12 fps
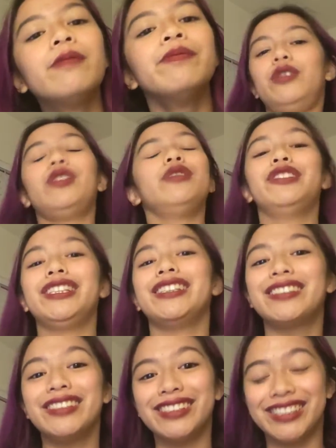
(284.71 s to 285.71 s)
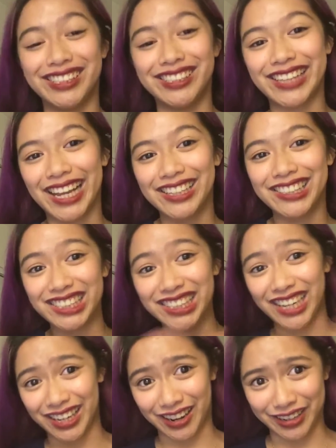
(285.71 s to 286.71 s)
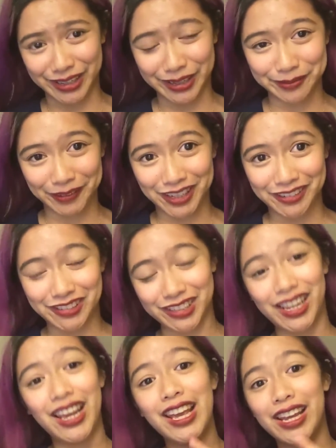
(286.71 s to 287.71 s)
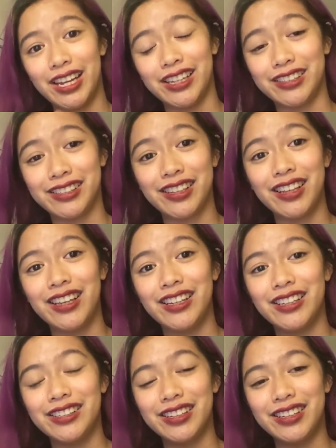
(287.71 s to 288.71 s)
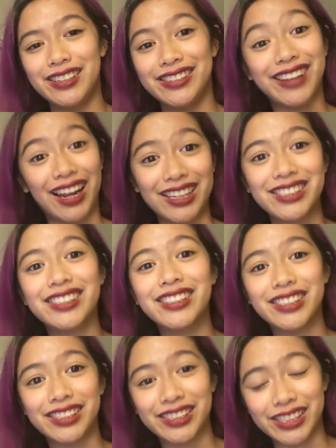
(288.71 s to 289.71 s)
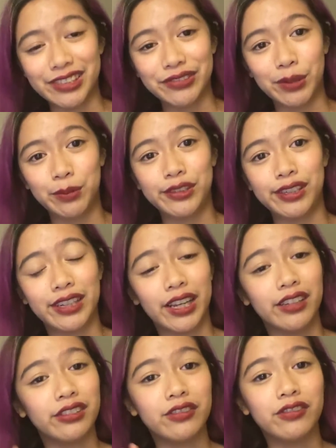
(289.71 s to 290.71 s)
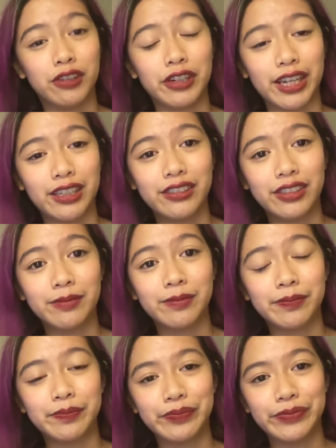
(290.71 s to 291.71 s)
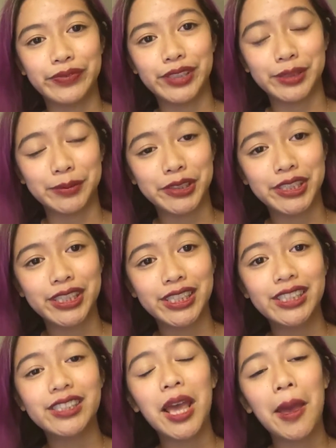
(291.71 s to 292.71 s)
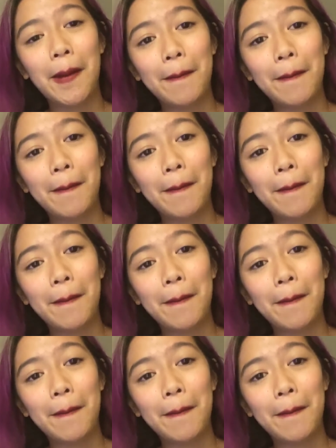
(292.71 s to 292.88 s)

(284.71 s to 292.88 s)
Although she still is Asian and I am Asian, it is nice to see representation for Asian communities.